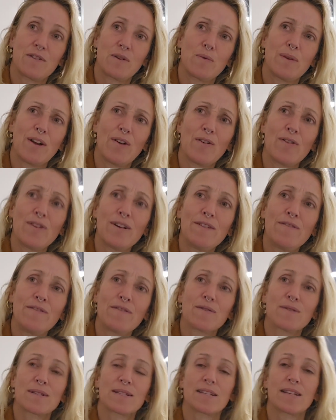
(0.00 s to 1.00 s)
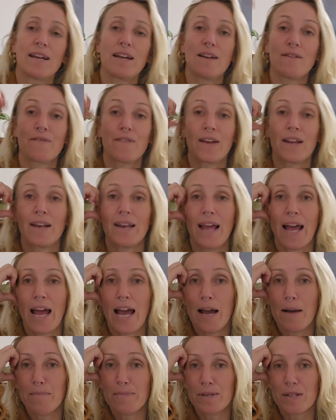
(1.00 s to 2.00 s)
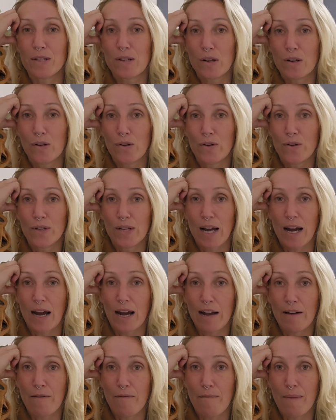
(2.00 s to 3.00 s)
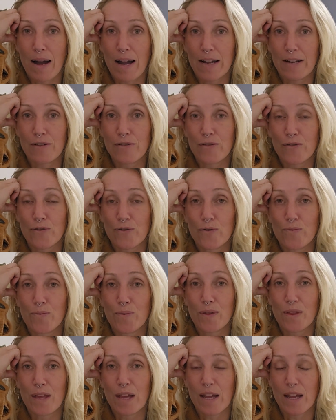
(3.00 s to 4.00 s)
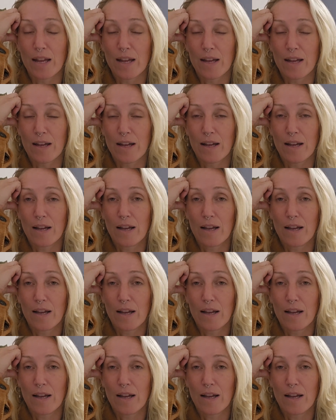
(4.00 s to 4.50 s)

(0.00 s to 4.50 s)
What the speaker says: Do we only feel safe in absolute hive mind groupthink?